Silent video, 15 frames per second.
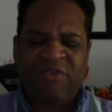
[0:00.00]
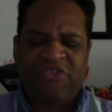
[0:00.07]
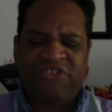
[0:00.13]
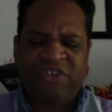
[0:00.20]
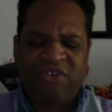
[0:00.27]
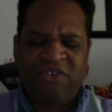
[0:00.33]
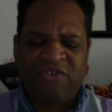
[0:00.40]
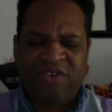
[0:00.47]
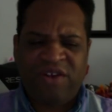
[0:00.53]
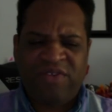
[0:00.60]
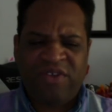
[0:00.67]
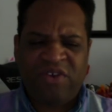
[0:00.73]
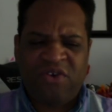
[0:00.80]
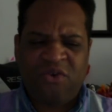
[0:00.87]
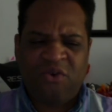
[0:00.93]
children of the
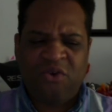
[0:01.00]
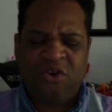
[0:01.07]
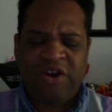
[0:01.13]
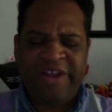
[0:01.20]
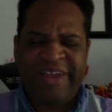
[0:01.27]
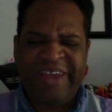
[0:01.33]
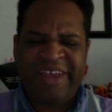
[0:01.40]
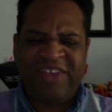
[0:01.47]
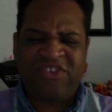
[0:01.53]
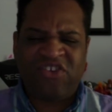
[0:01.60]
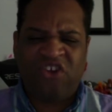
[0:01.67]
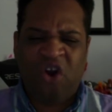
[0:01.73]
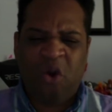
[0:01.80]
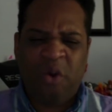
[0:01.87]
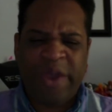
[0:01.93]
corn is
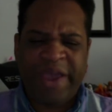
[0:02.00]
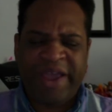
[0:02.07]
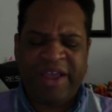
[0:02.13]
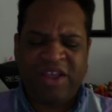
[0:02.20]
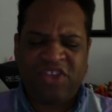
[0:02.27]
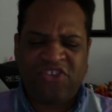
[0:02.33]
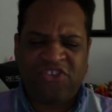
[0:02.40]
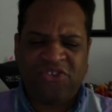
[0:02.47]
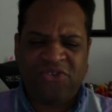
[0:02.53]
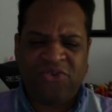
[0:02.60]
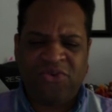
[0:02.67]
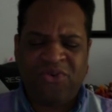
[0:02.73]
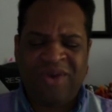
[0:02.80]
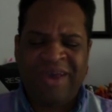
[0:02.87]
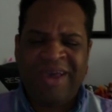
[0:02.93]
going
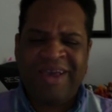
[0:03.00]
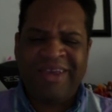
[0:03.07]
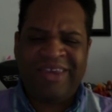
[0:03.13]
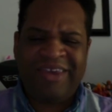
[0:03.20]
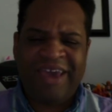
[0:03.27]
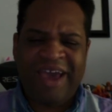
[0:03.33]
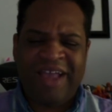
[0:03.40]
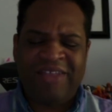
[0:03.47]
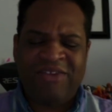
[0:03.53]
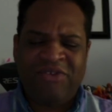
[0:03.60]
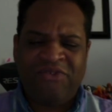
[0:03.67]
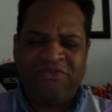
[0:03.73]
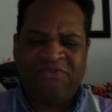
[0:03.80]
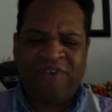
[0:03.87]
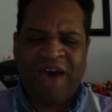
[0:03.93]
to get
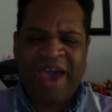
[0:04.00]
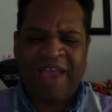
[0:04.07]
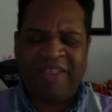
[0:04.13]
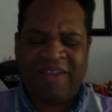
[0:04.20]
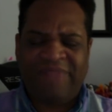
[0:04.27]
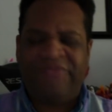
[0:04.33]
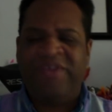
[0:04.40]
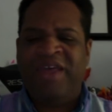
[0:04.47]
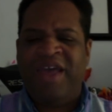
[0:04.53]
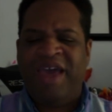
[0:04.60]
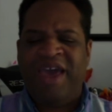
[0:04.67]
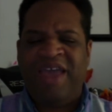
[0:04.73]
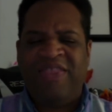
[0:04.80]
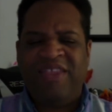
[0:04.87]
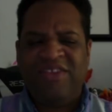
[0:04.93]
violent.
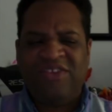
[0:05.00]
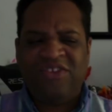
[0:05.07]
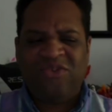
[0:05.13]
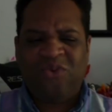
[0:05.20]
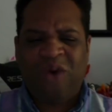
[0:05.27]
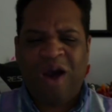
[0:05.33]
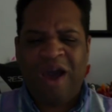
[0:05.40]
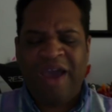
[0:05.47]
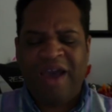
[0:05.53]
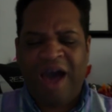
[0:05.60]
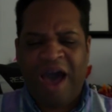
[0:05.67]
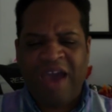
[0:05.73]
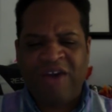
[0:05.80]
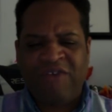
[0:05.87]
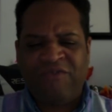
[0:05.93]
And this is why
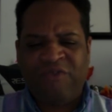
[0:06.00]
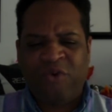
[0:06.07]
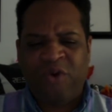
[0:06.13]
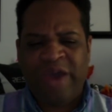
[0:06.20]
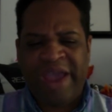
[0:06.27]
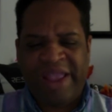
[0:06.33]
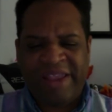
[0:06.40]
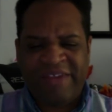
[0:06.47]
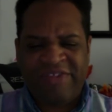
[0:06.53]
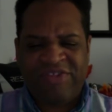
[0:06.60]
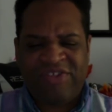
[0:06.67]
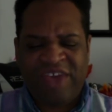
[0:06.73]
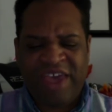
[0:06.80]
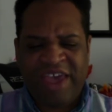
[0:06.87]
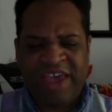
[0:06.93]
I avoid
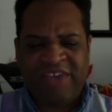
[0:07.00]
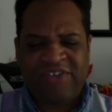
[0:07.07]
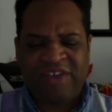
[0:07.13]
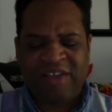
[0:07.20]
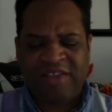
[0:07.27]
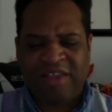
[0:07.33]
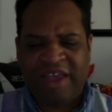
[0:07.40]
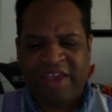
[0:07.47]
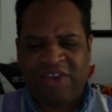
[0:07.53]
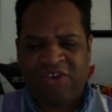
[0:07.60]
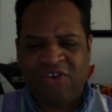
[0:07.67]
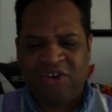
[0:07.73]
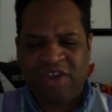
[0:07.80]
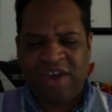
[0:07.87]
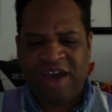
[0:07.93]
things like
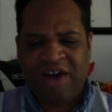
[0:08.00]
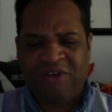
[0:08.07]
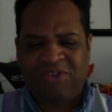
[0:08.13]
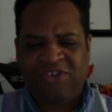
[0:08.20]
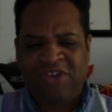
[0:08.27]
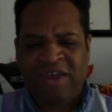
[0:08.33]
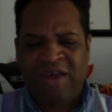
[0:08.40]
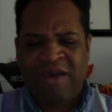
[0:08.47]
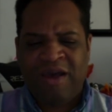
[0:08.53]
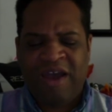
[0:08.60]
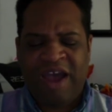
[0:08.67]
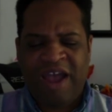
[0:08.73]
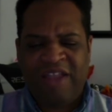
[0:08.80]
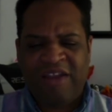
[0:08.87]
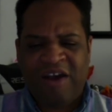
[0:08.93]
cookouts
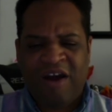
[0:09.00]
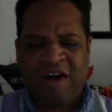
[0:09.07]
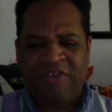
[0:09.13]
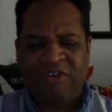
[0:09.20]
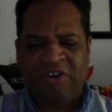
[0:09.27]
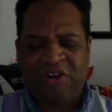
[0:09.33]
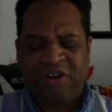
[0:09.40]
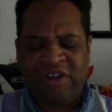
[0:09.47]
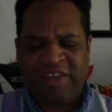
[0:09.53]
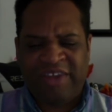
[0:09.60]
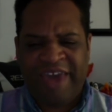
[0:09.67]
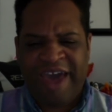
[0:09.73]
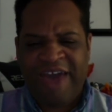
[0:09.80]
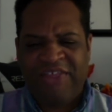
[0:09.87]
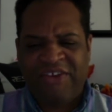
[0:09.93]
and other
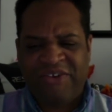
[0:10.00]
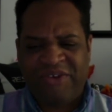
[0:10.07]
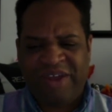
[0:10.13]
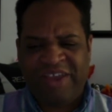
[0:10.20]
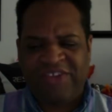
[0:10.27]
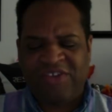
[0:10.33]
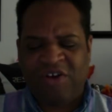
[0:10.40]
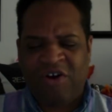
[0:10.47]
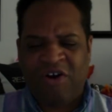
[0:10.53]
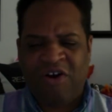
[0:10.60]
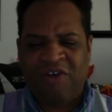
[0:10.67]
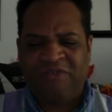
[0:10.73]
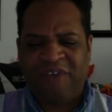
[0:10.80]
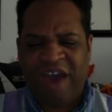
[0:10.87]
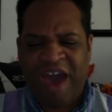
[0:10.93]
gatherings
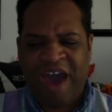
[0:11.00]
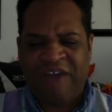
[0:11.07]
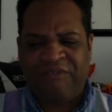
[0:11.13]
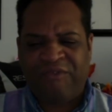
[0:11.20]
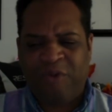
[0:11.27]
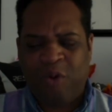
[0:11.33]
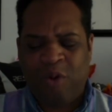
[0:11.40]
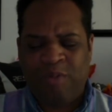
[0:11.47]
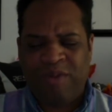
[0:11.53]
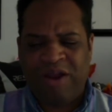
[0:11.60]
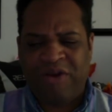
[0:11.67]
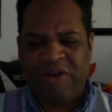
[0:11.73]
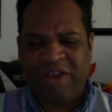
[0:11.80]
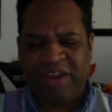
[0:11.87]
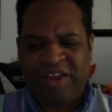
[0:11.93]
of
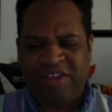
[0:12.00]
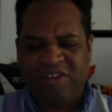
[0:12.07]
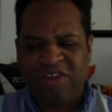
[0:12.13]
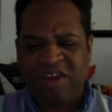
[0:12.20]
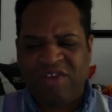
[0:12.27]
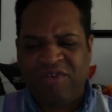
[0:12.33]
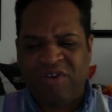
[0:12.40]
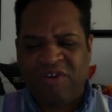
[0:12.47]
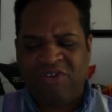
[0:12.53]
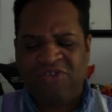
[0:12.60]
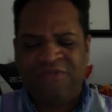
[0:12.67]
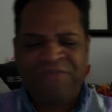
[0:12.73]
Afro-American Negroes,